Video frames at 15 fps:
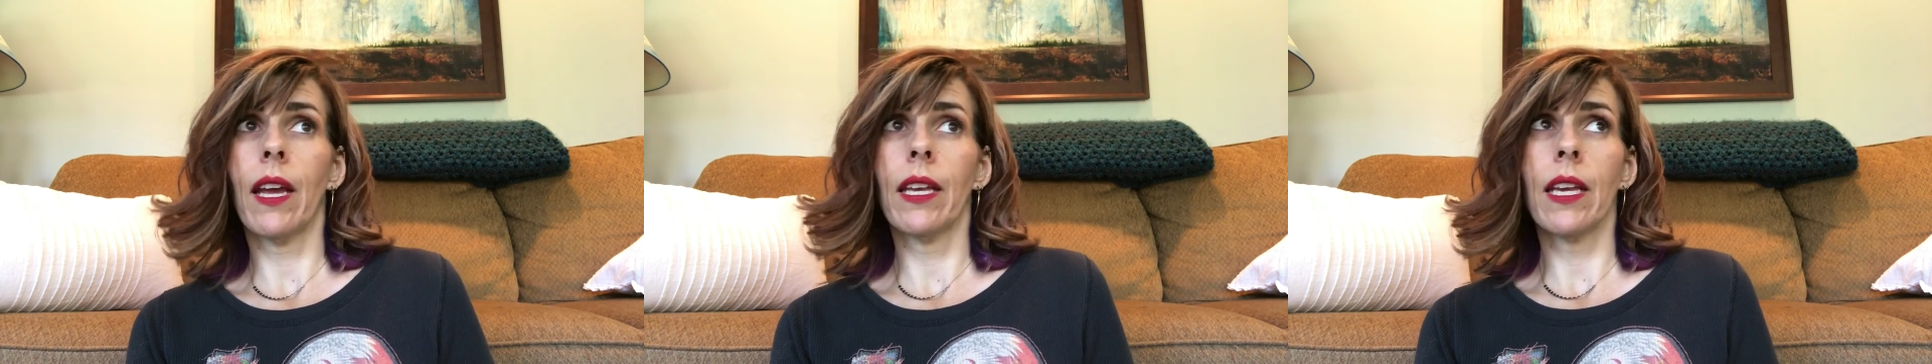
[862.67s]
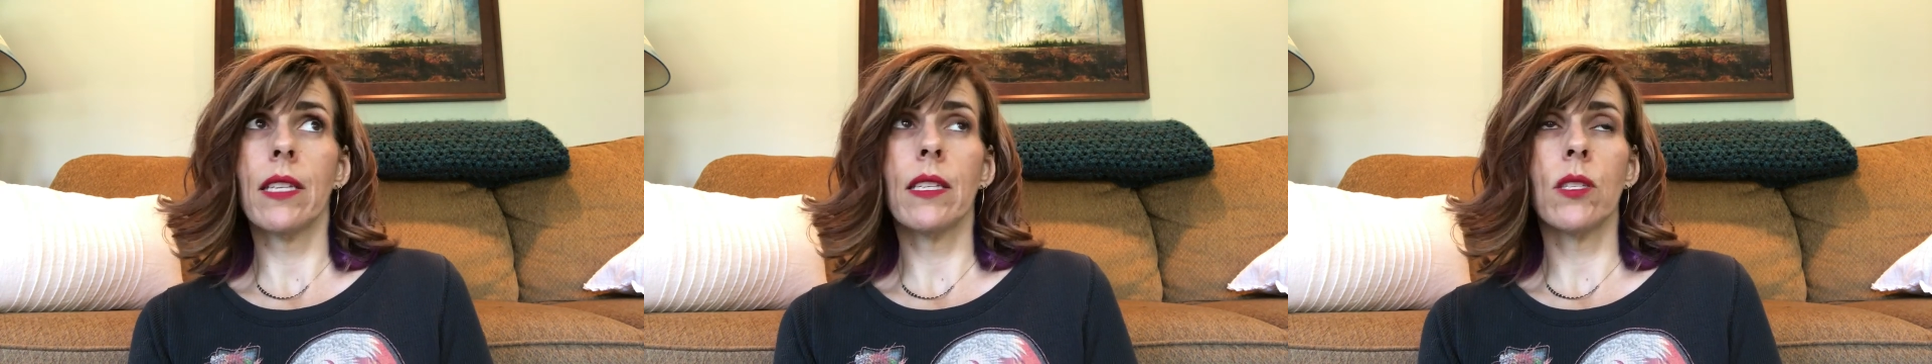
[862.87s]

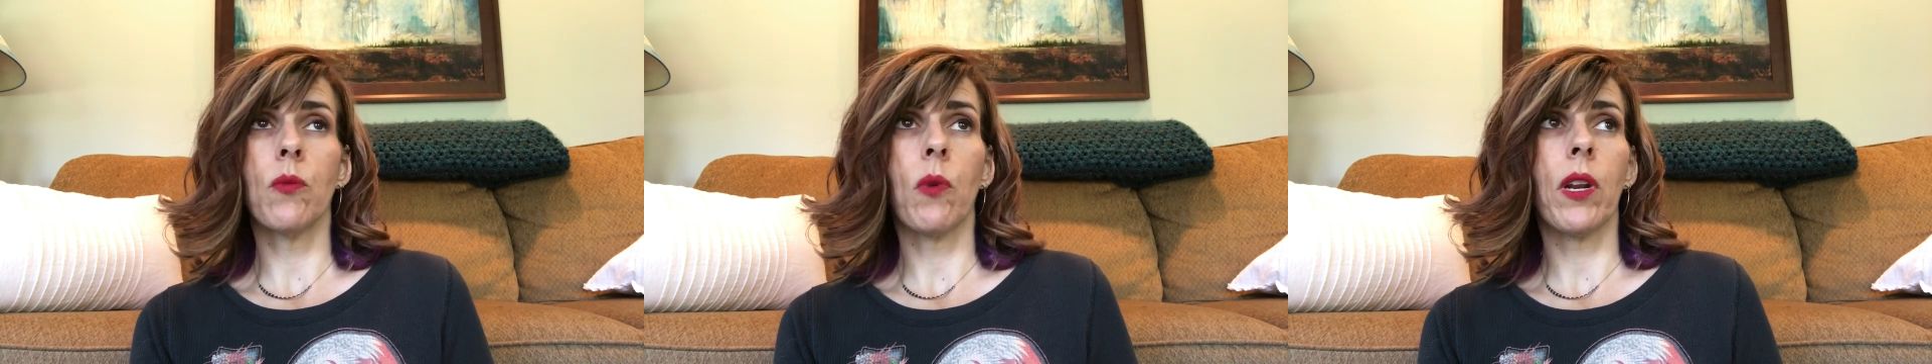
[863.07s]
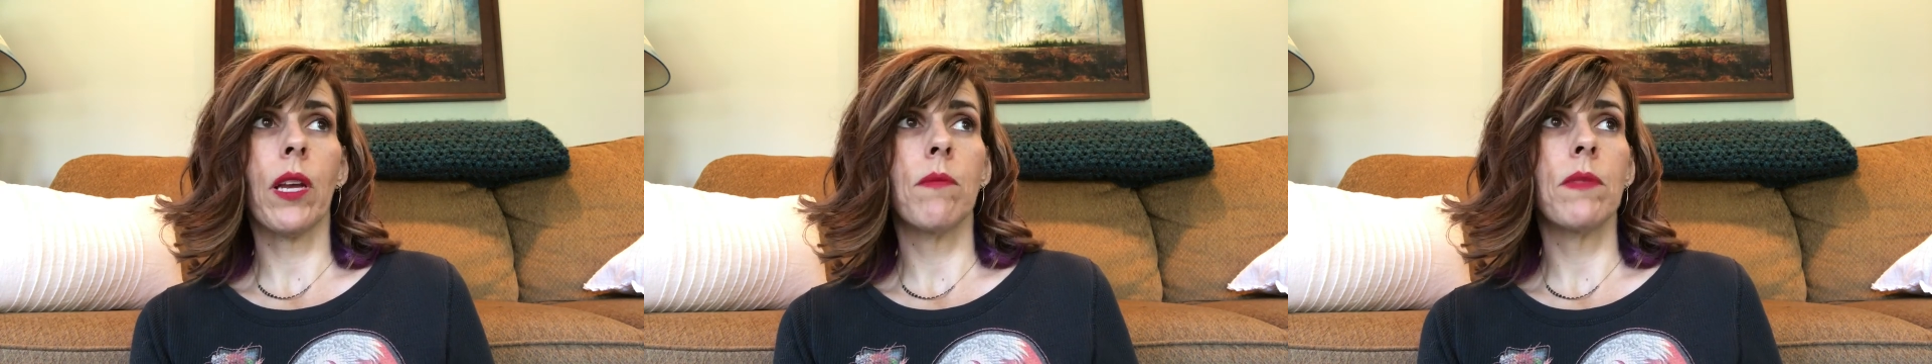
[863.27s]
I guess
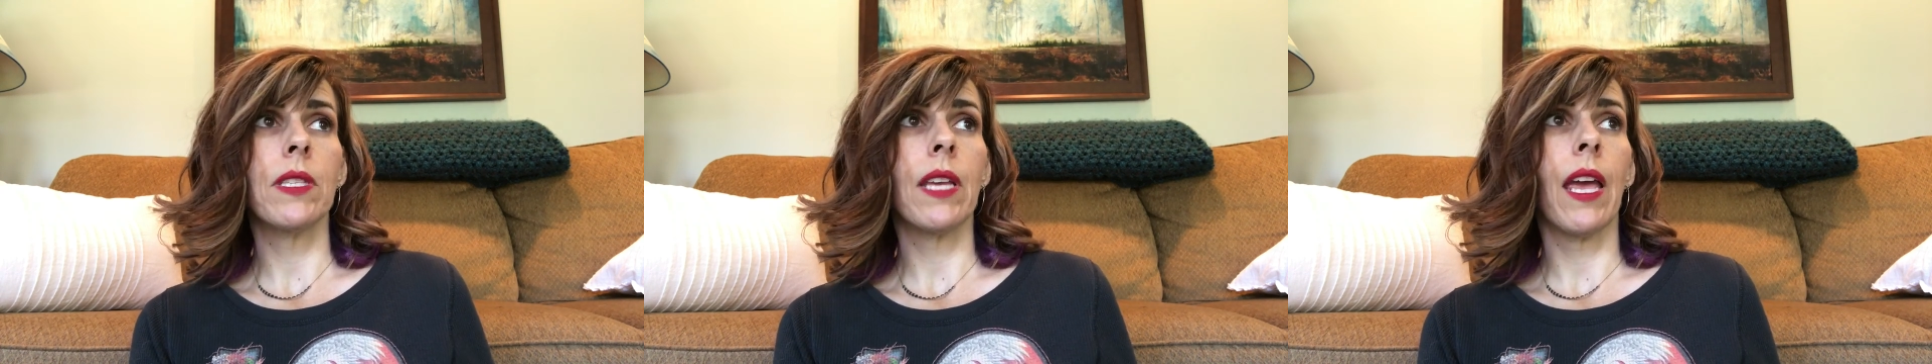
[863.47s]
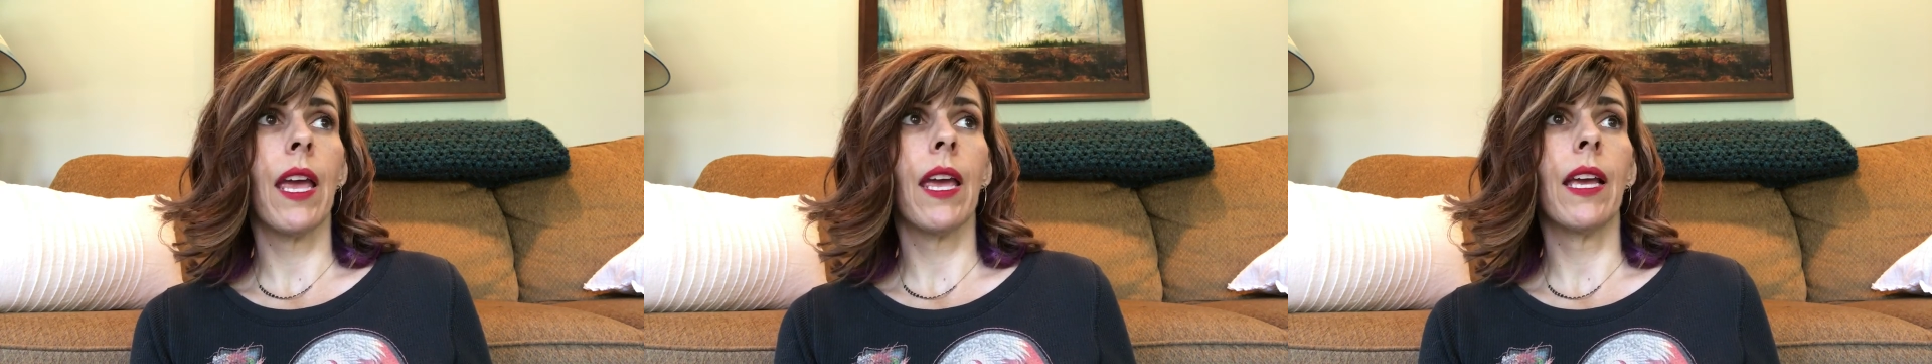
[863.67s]
is what I'm
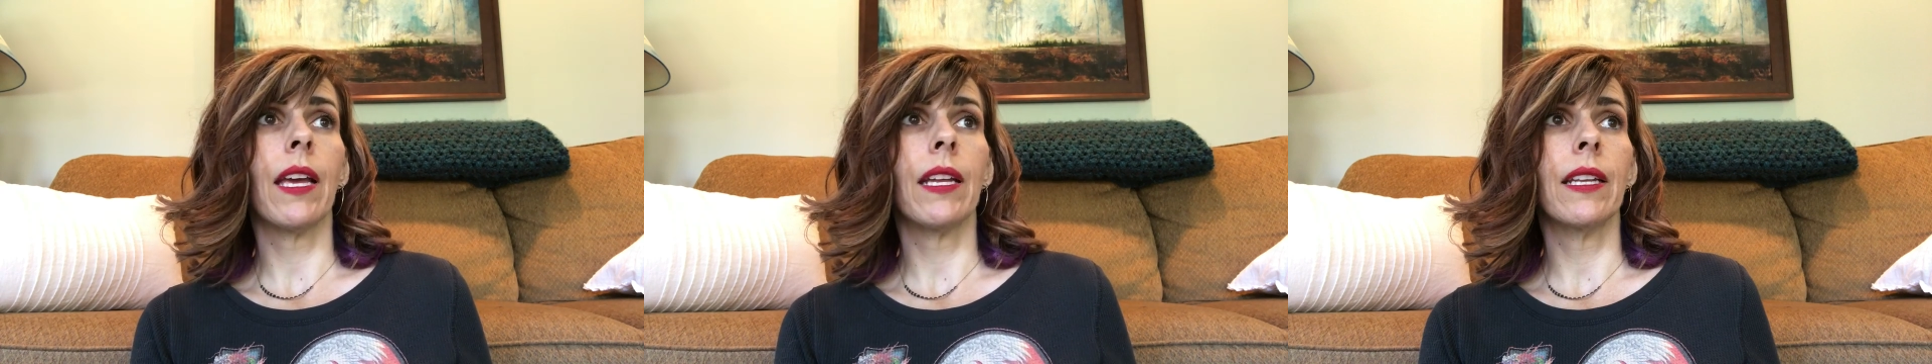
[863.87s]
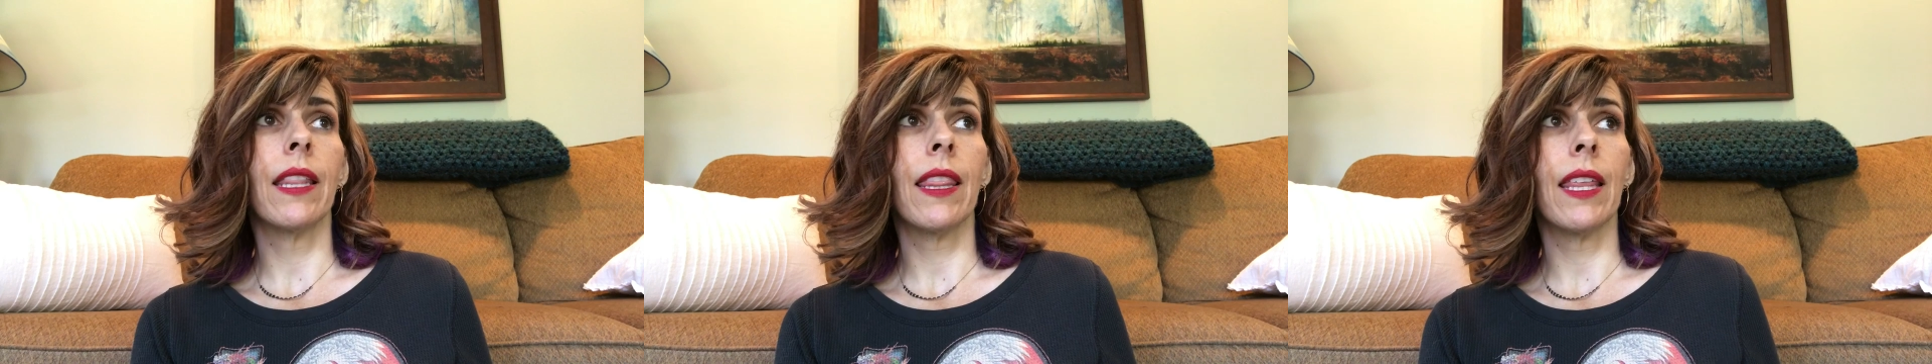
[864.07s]

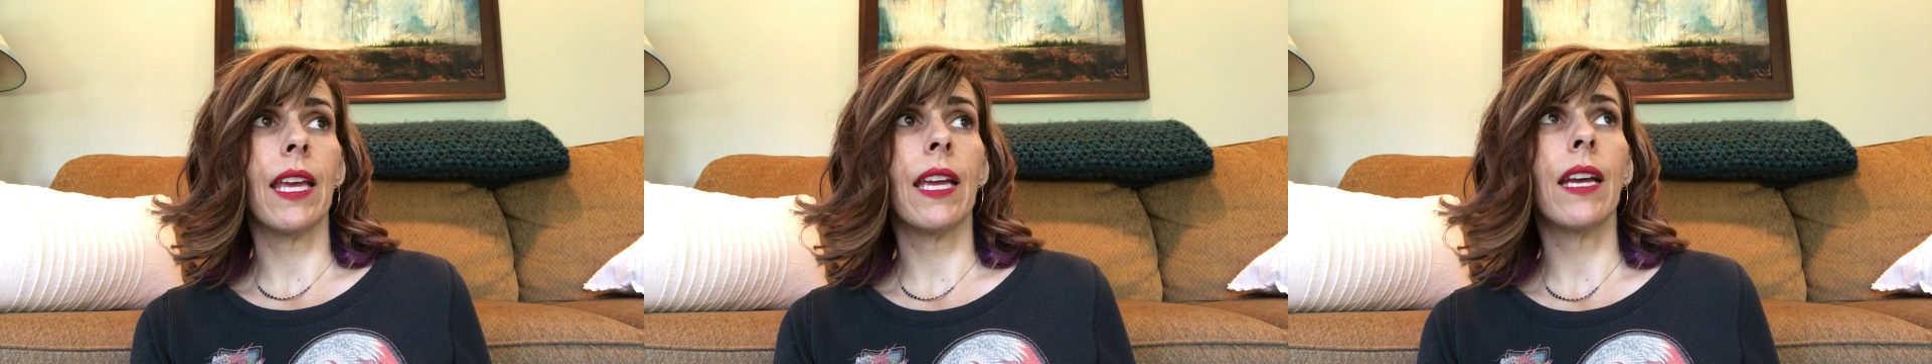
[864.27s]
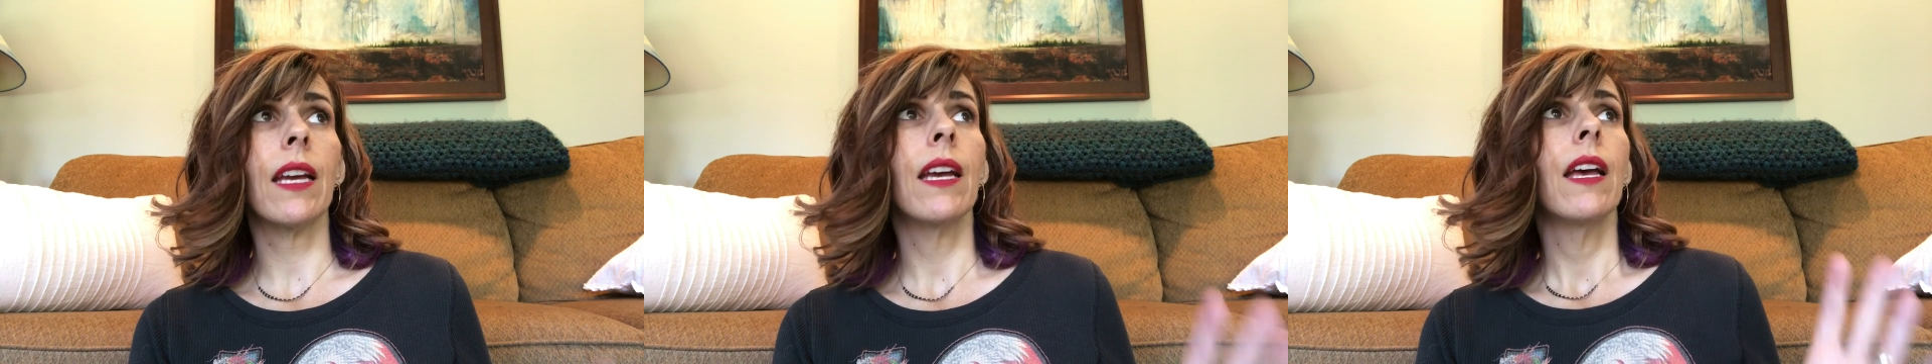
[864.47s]
saying, and
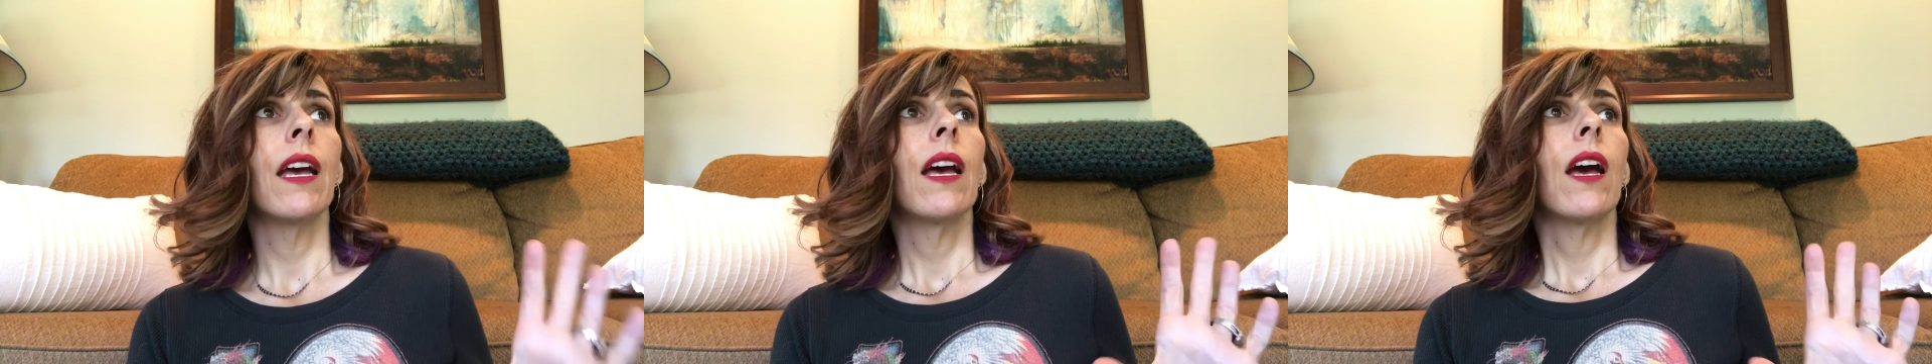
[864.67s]
think,